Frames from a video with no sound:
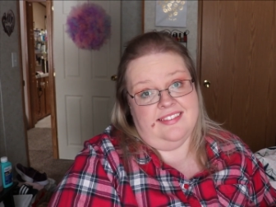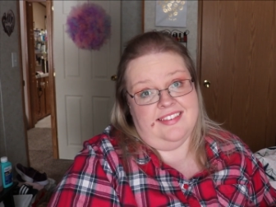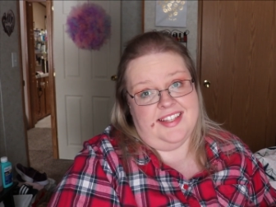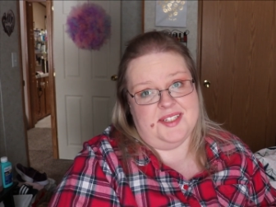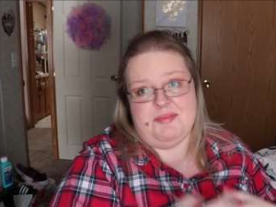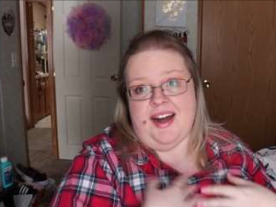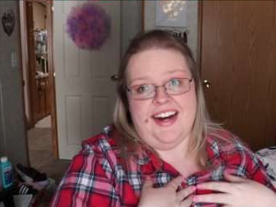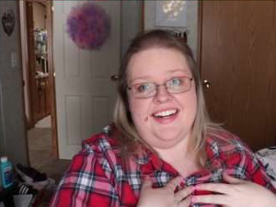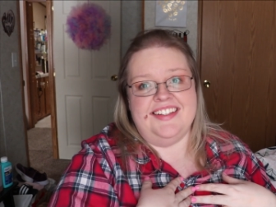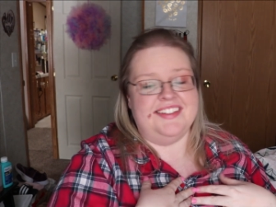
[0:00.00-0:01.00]
this
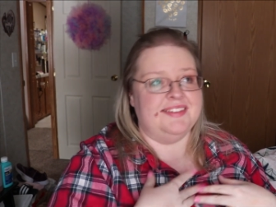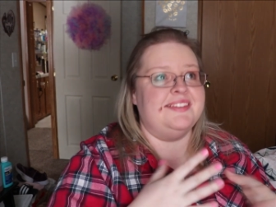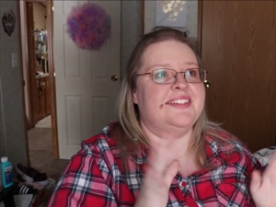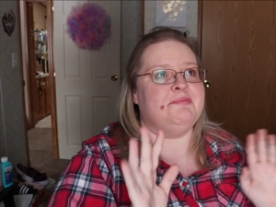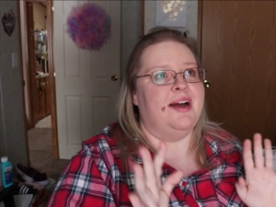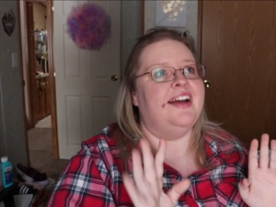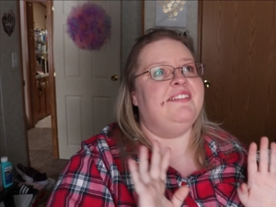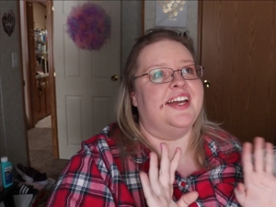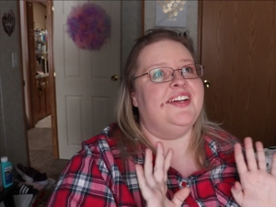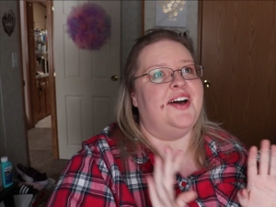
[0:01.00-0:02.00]
part, th this part,
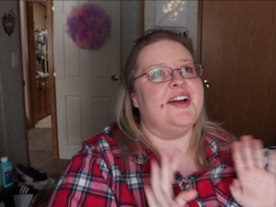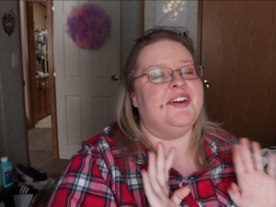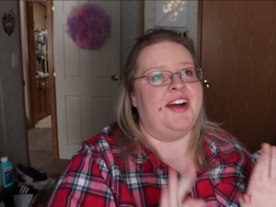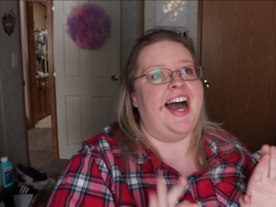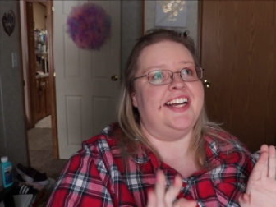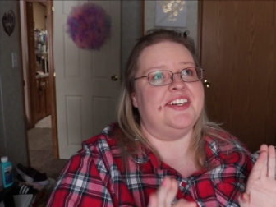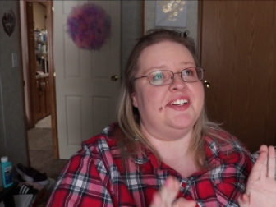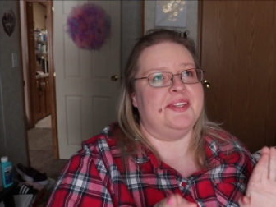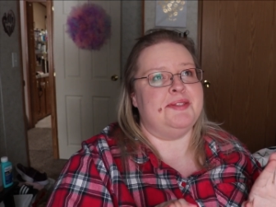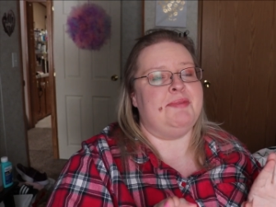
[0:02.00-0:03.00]
if I cannot cry
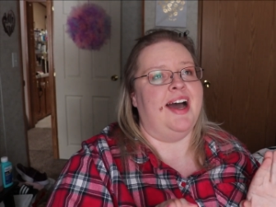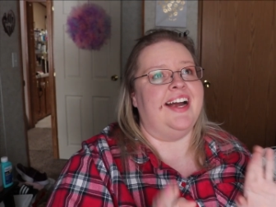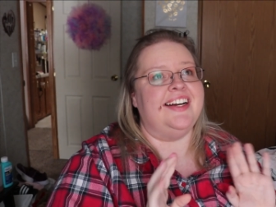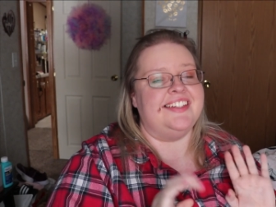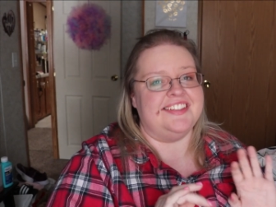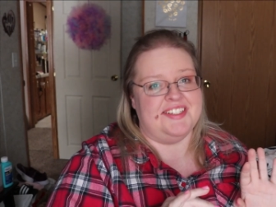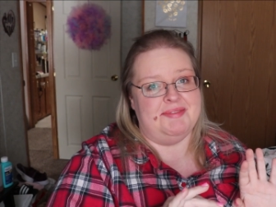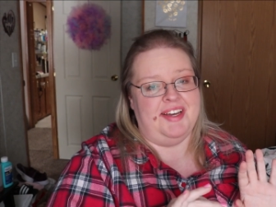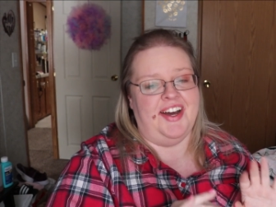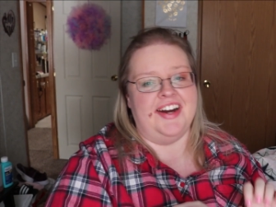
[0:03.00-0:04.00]
during this part, gonna
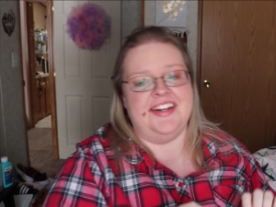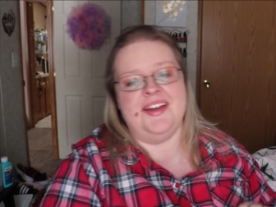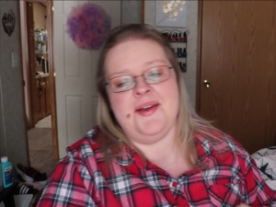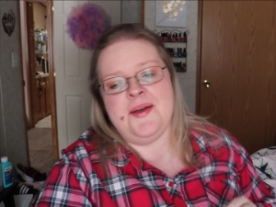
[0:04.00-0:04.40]
be hard.